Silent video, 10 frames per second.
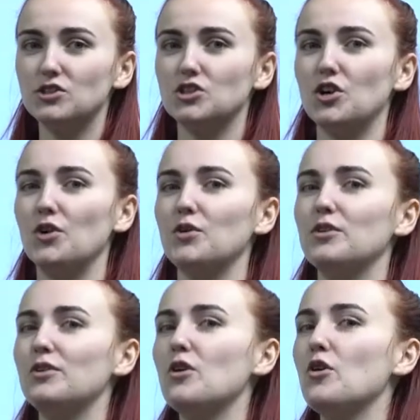so
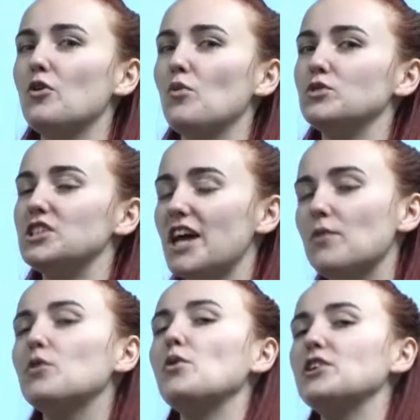today
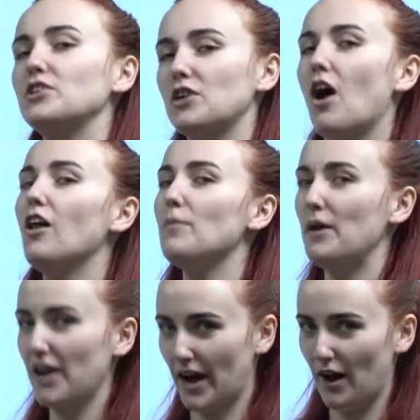we're going to learn all
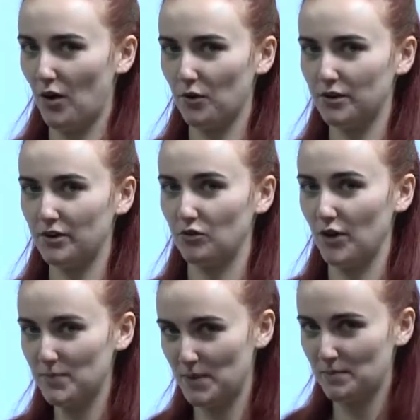about how
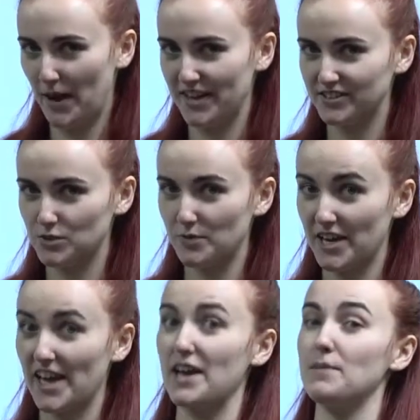red bean paste
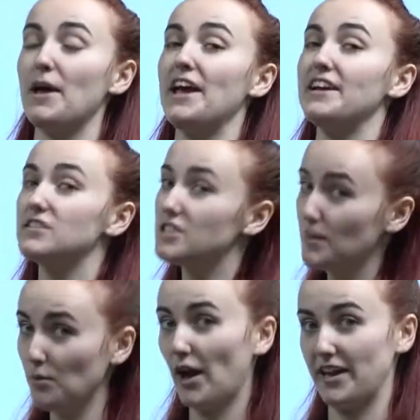became a
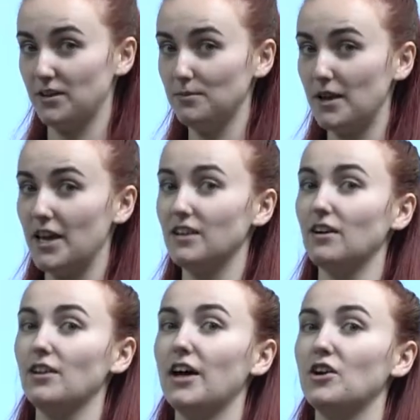staple item in a
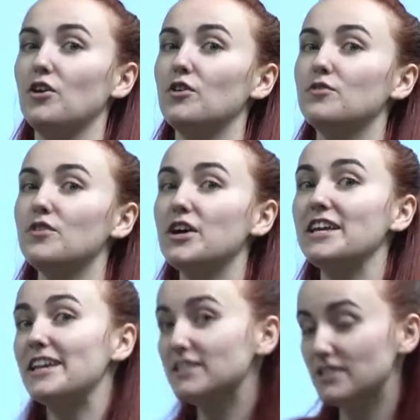lot of
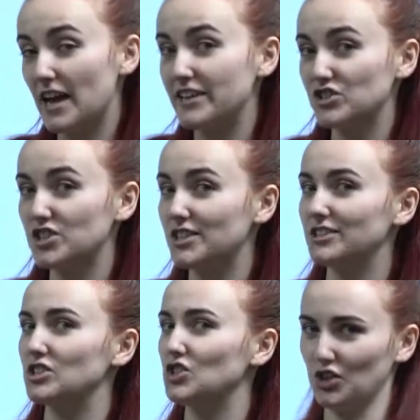East Asian
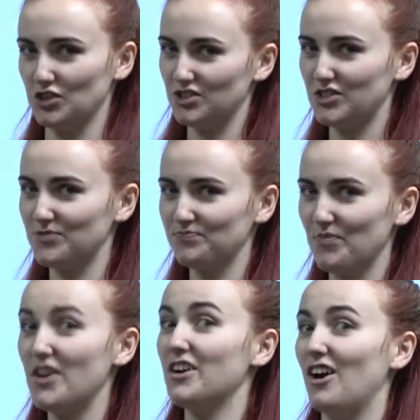desserts.
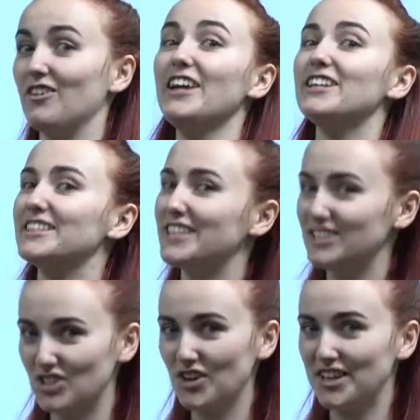All right, let's get
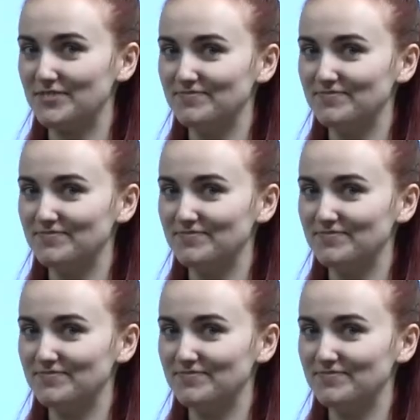started.